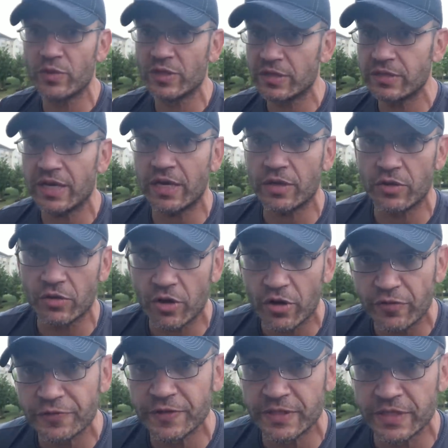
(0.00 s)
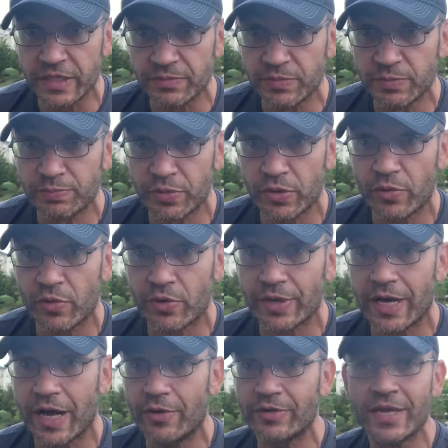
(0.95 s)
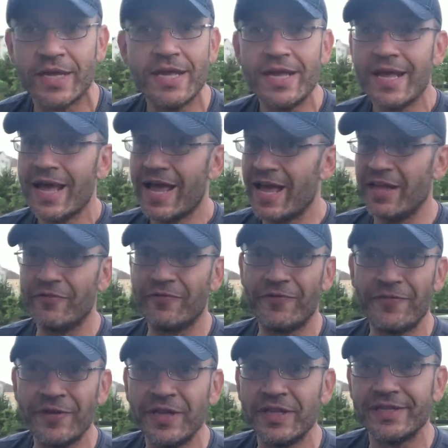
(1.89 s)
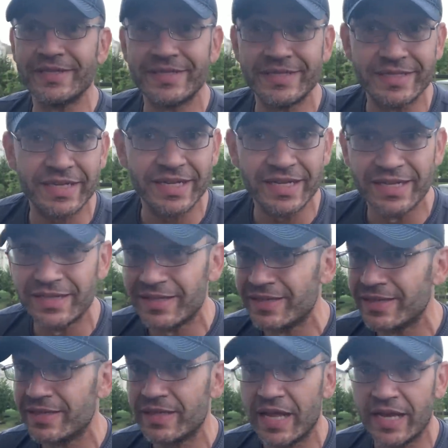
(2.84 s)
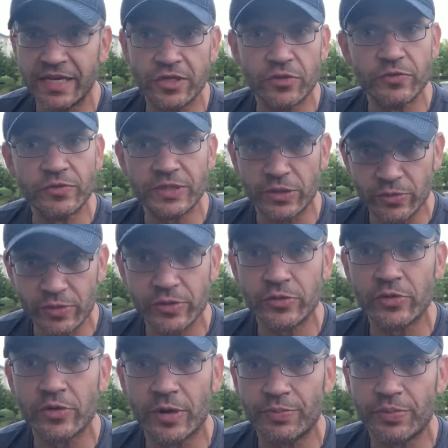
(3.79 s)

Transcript: want to cycle off Stim pre-workout and feel still like you took a